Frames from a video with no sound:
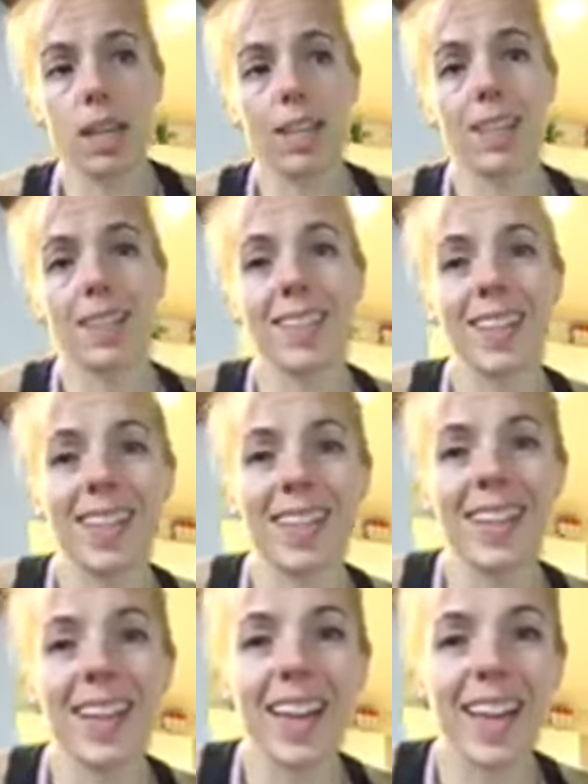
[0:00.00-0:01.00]

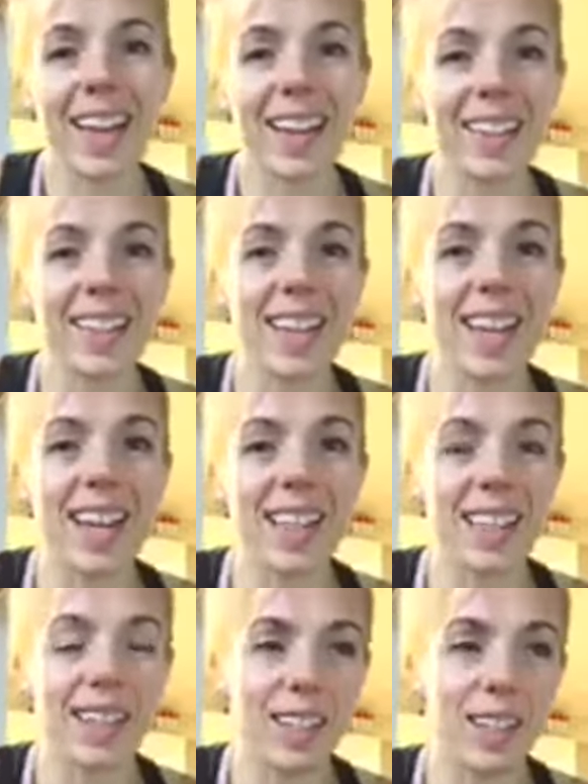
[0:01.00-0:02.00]
easy and, uh,
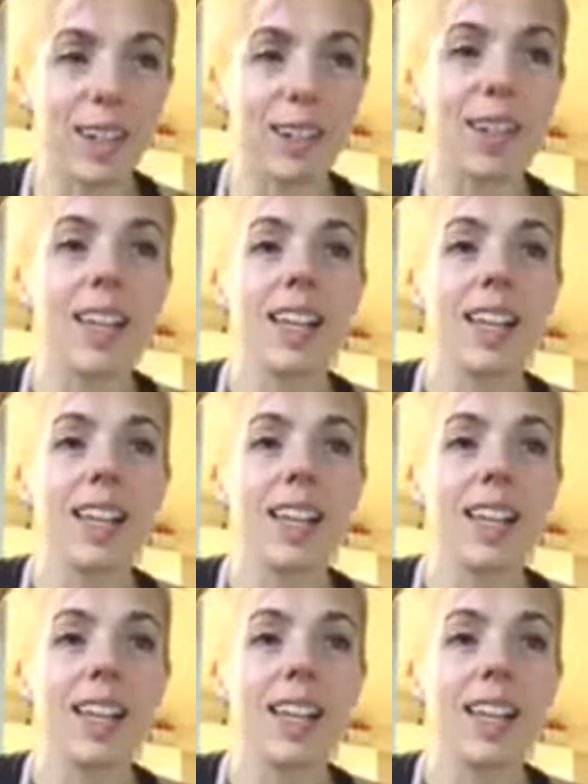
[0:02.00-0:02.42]
you know,